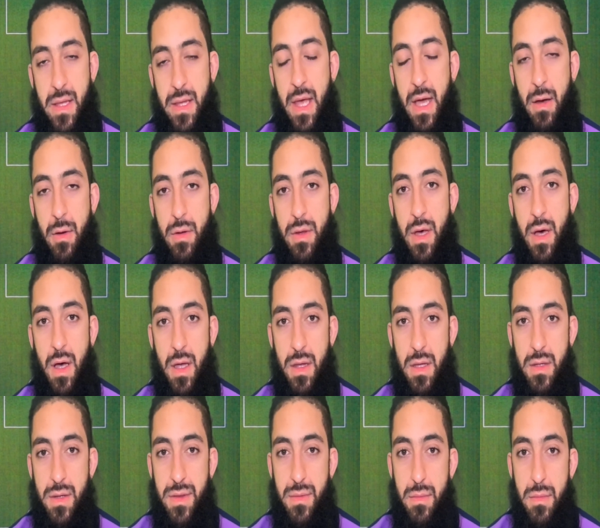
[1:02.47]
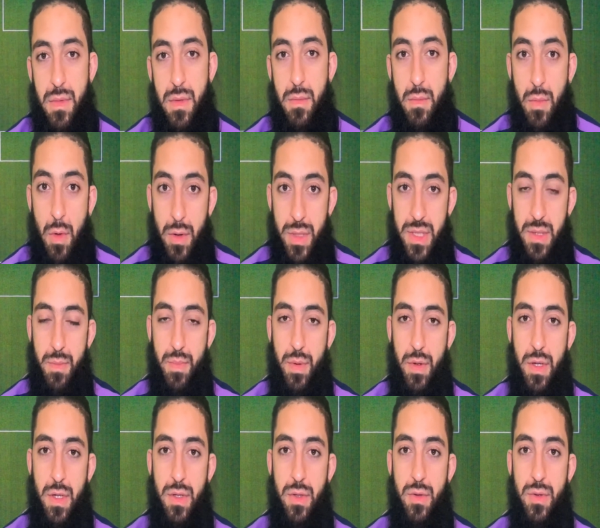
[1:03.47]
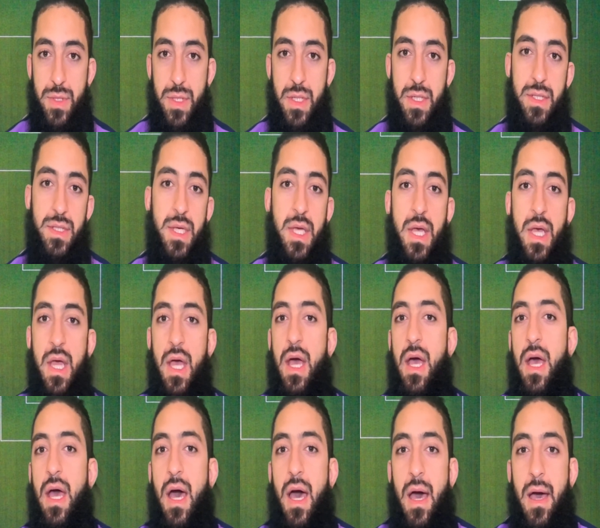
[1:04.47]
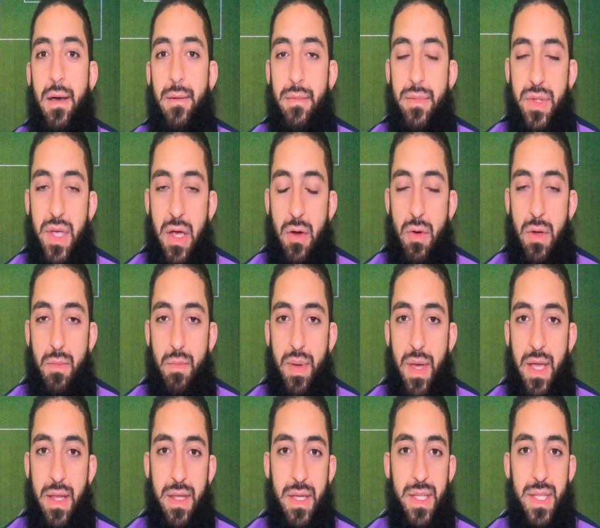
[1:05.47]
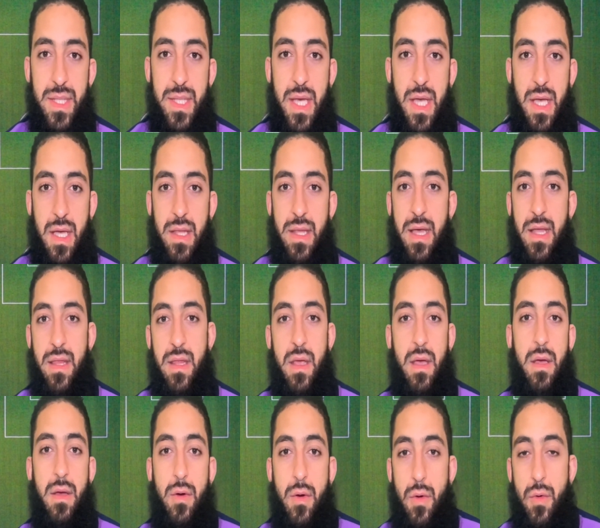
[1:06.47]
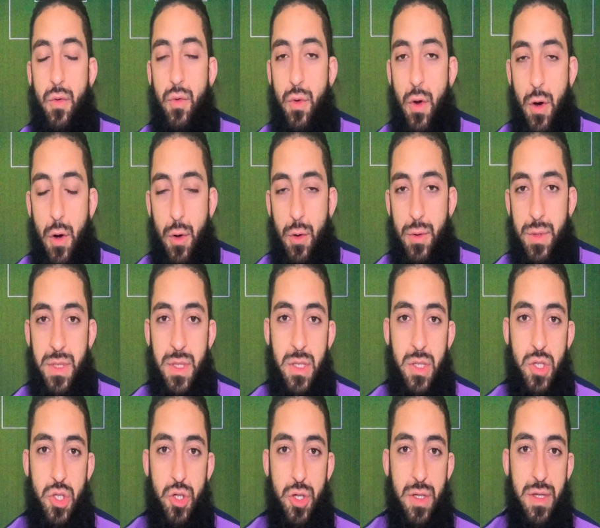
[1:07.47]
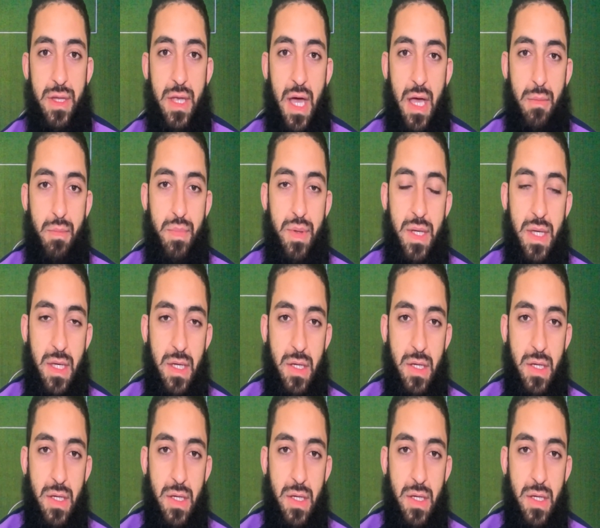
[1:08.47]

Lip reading: Now, the other most important news is Darren Bent is saying that Rose should not be